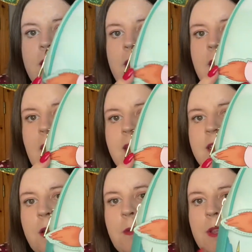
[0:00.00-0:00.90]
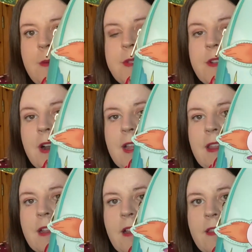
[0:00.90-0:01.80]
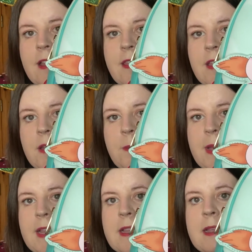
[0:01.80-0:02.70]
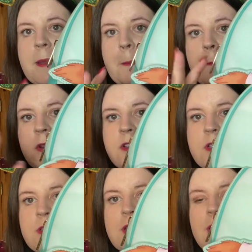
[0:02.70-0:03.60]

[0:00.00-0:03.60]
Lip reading: get it to go loose or anything. Not that I think it will, but just,